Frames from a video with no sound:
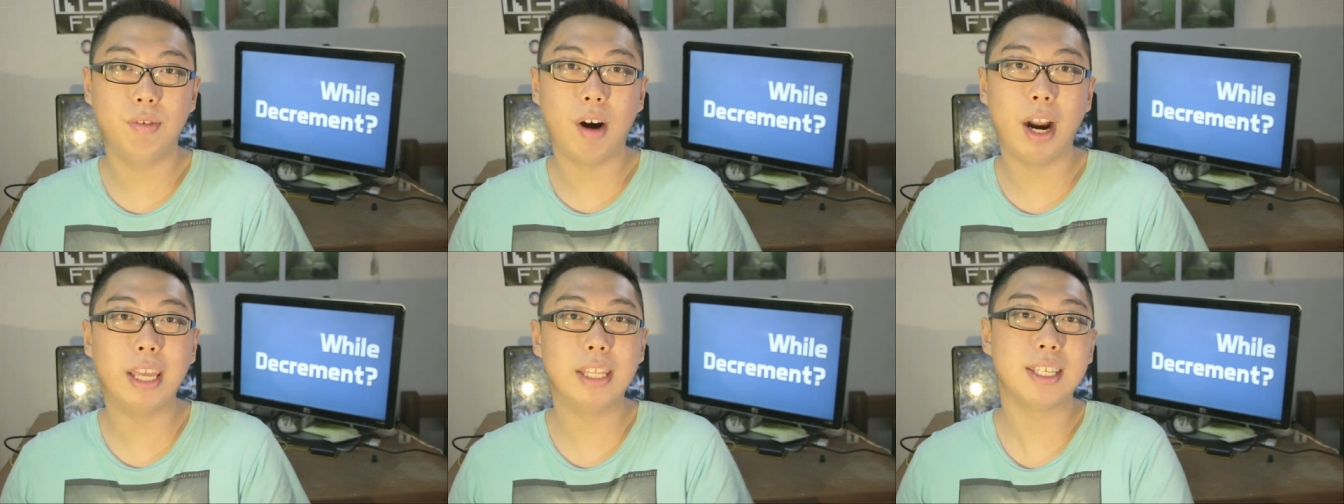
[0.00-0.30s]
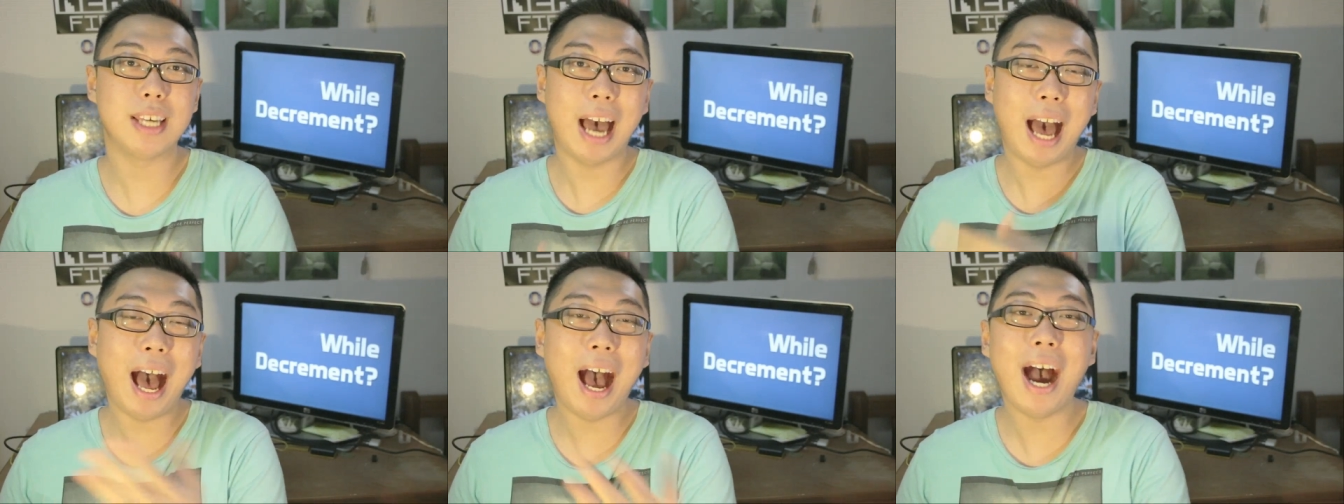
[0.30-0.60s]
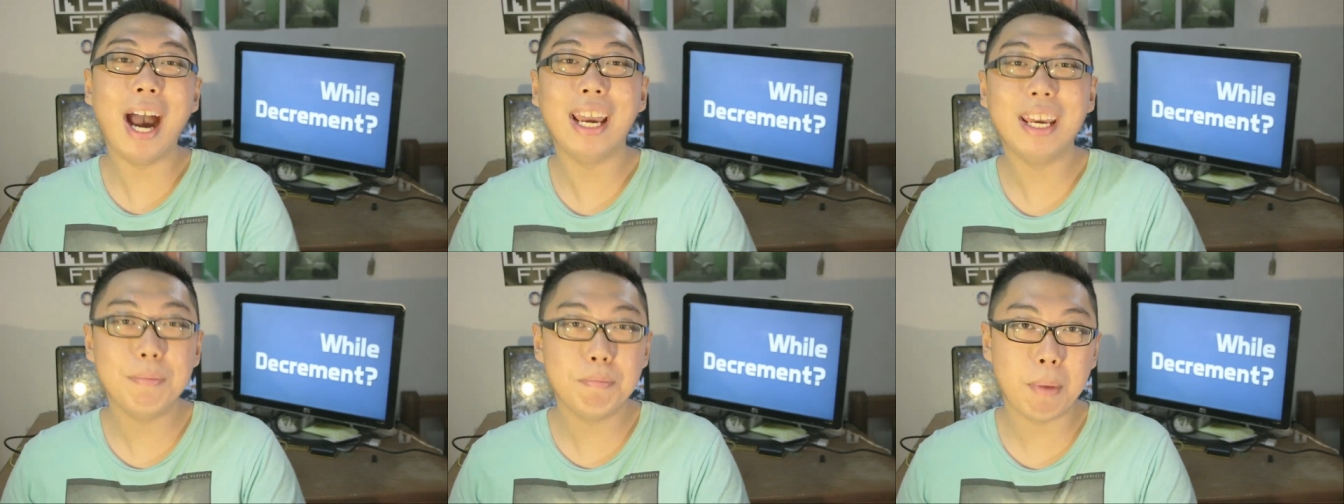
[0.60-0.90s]
right
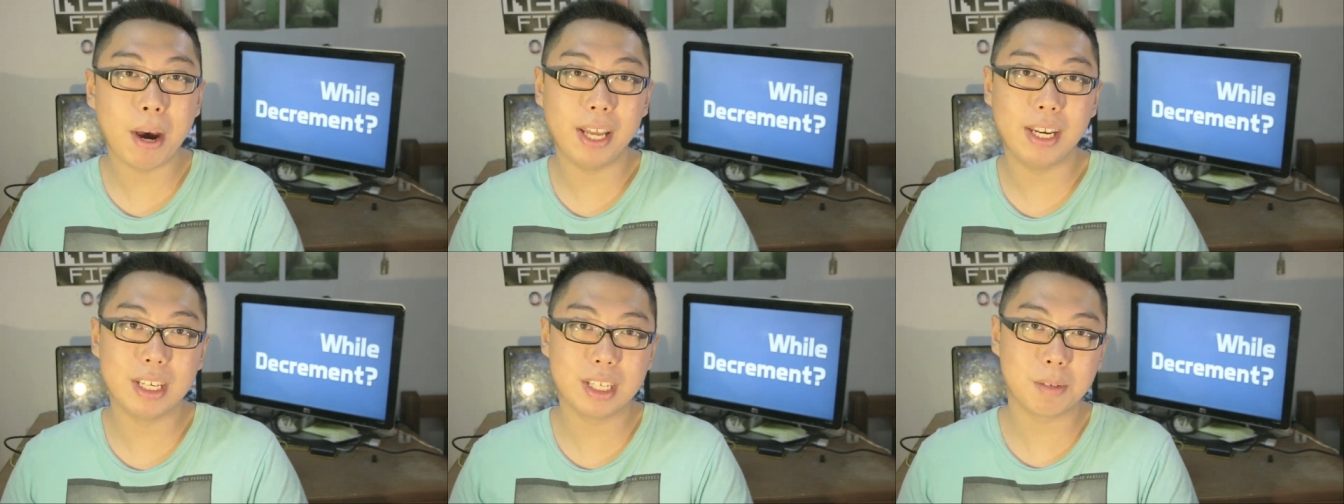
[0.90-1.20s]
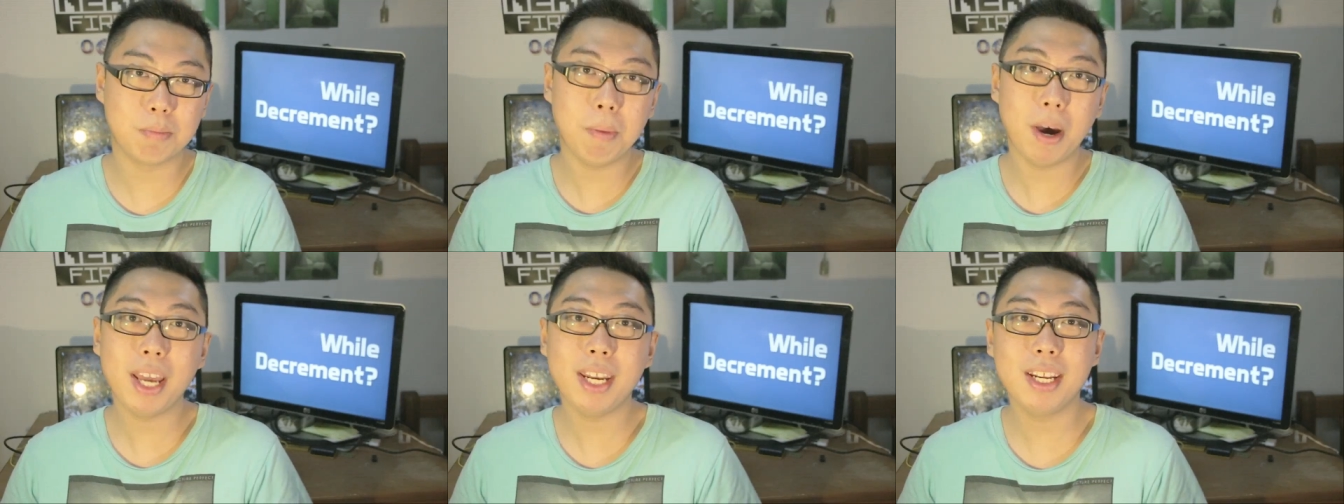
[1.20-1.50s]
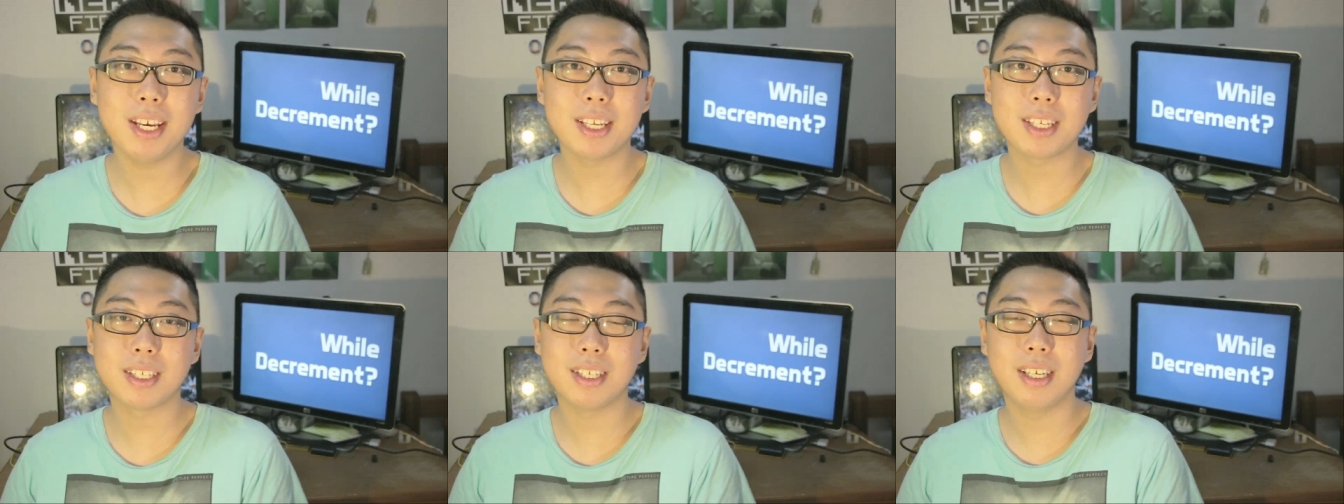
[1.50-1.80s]
i minus
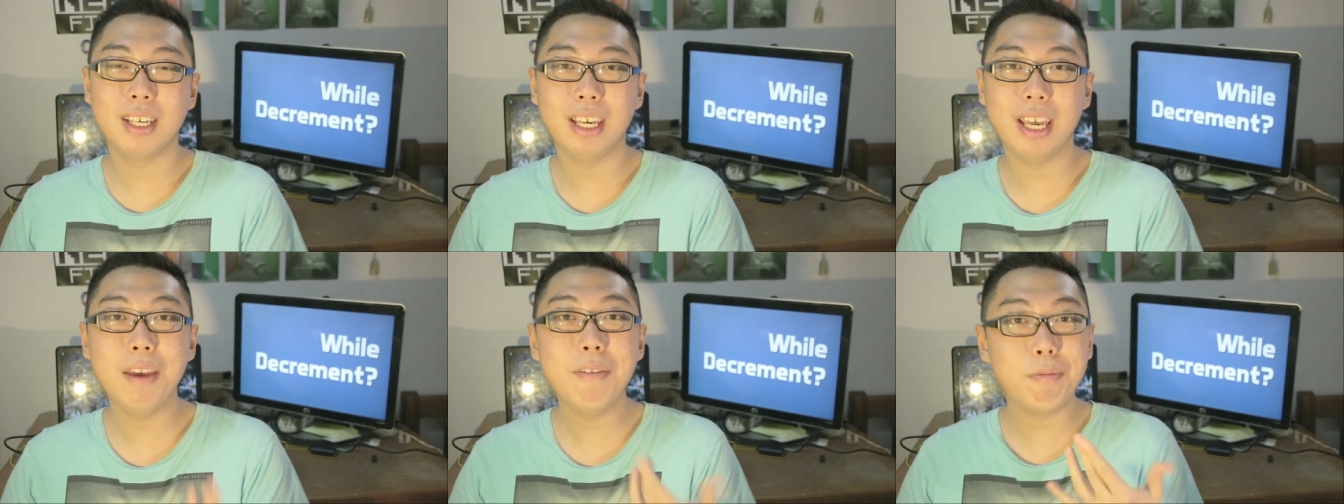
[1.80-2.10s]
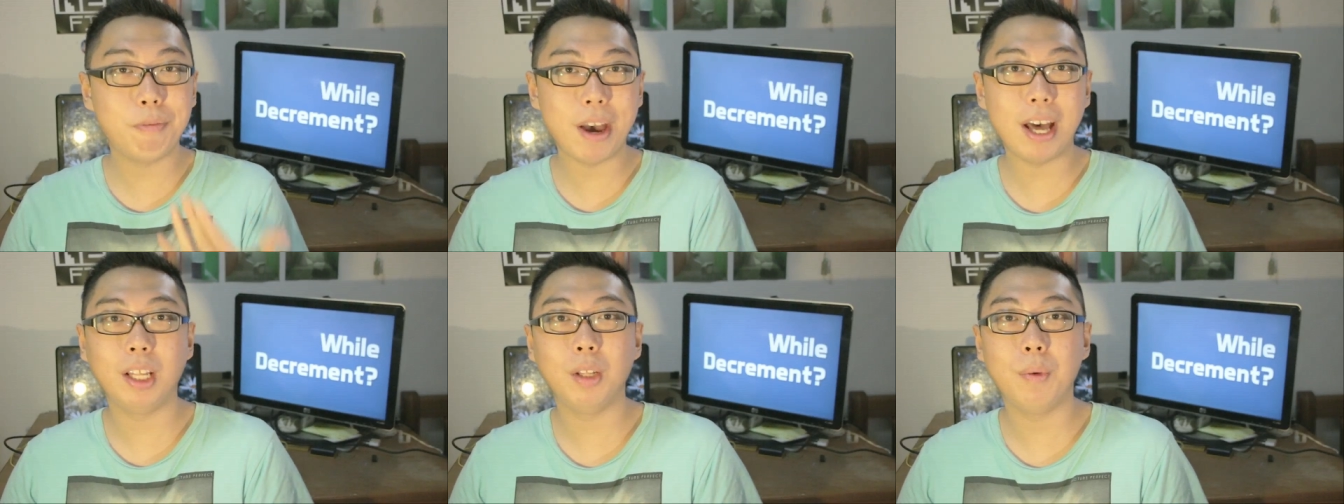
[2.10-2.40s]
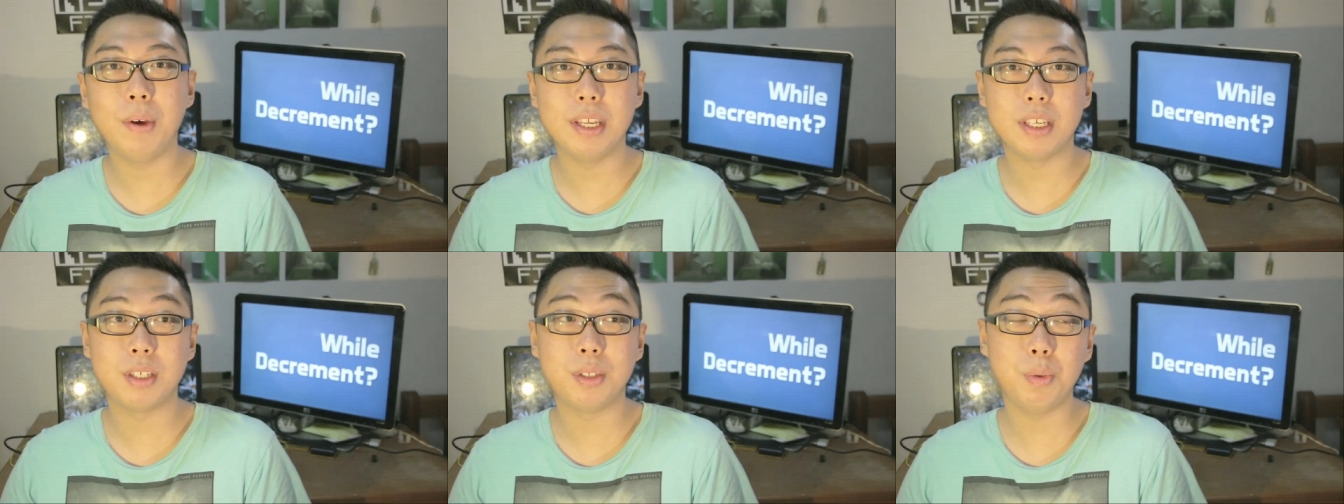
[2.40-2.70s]
minus
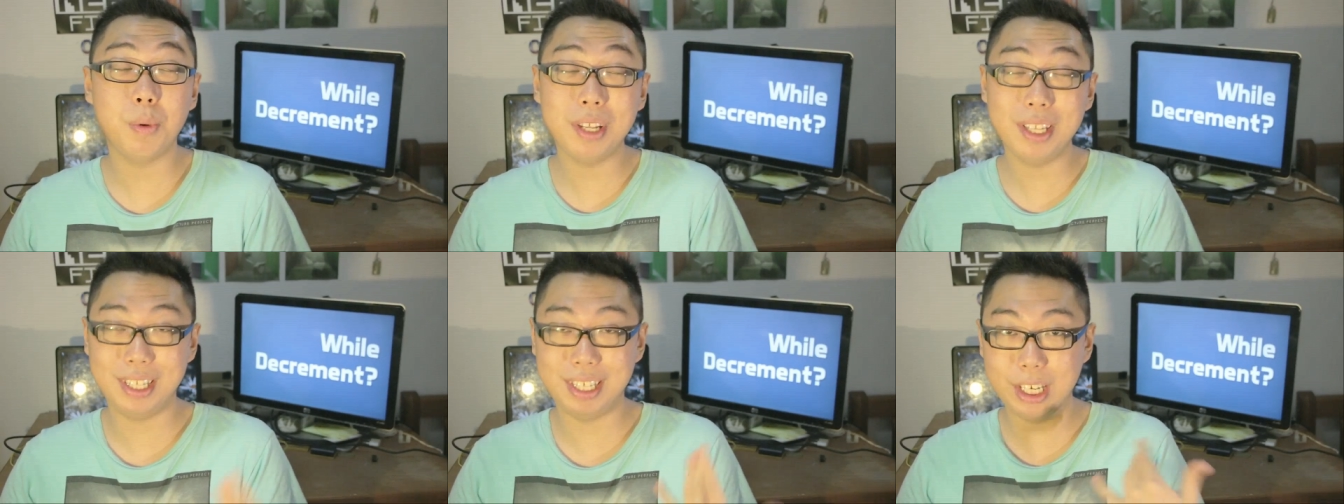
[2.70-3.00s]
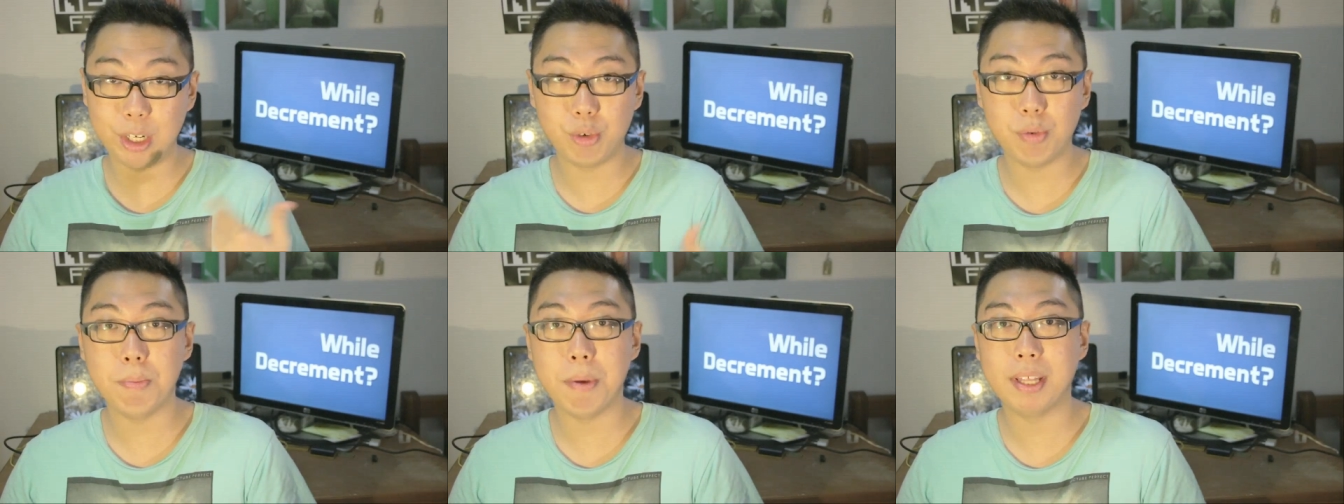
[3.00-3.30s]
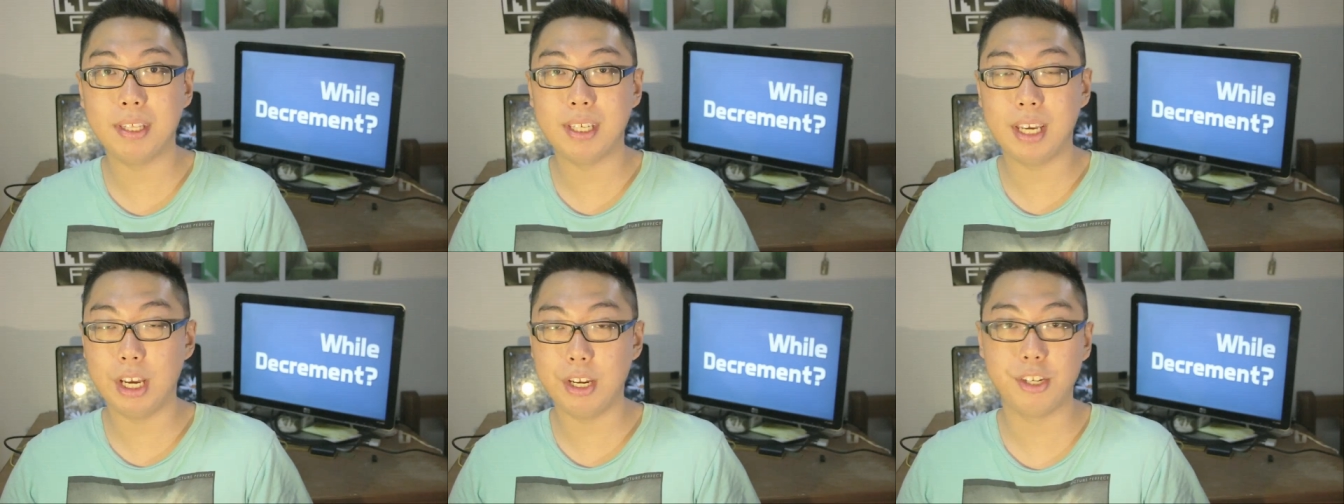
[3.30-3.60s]
evaluates to a
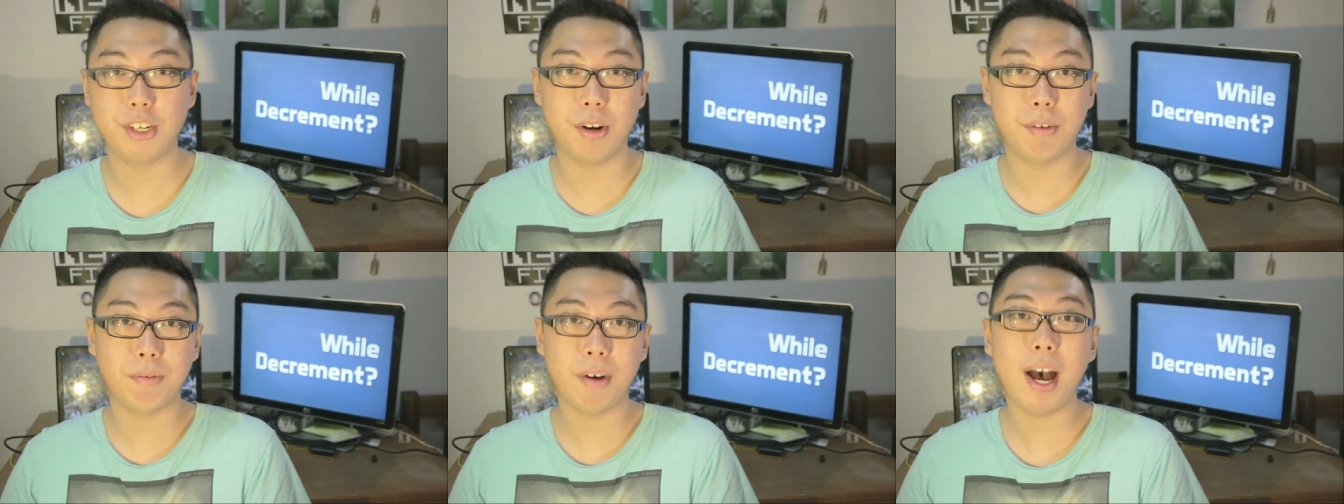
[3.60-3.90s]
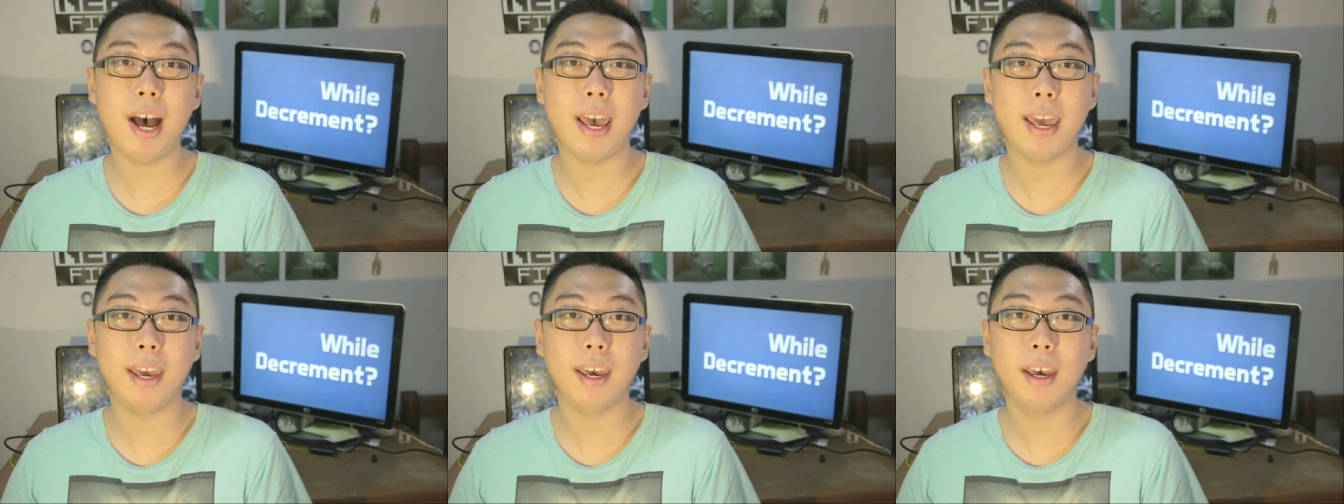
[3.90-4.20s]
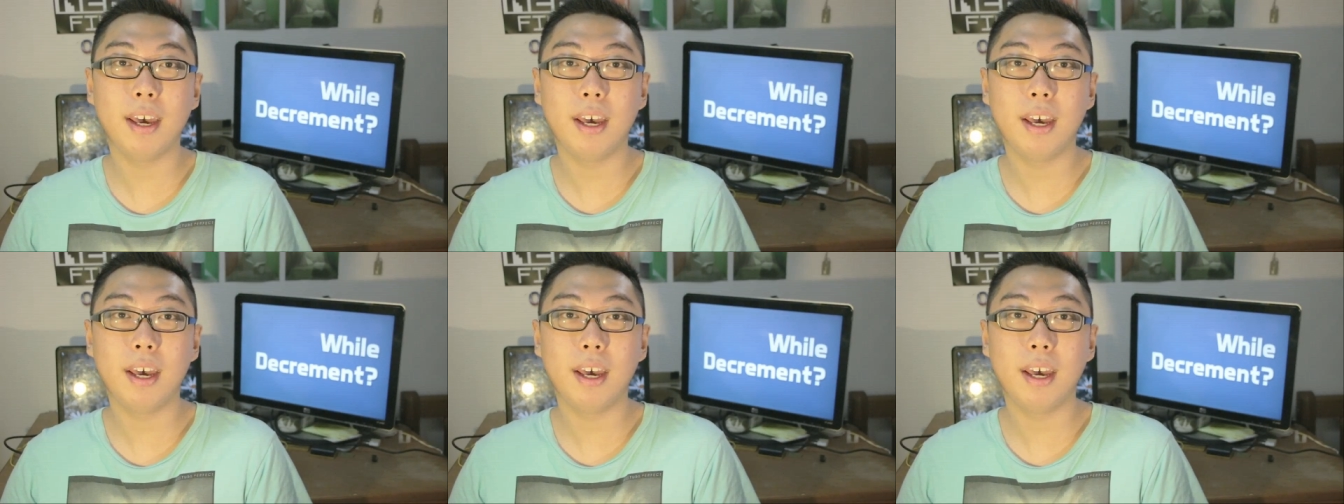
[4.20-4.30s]
decrementation of i